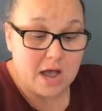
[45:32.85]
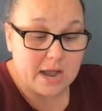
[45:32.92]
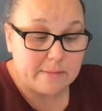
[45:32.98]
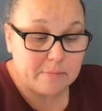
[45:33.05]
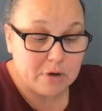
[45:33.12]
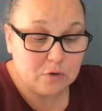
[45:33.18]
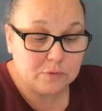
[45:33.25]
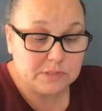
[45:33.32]

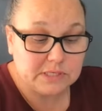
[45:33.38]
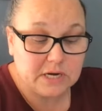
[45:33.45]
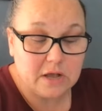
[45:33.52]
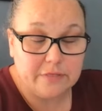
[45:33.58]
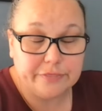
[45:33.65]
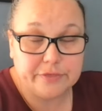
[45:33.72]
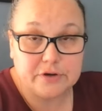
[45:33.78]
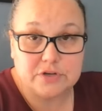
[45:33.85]
I'm
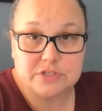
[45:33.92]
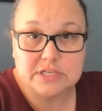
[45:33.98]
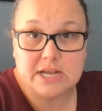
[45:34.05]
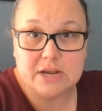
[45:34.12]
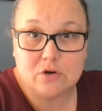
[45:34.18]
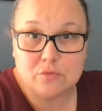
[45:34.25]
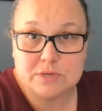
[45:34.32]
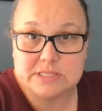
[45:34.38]
hosting on
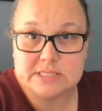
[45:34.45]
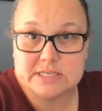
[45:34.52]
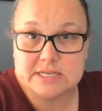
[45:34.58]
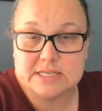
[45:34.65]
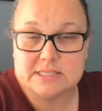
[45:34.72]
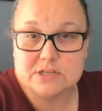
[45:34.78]
Thursday. Kristen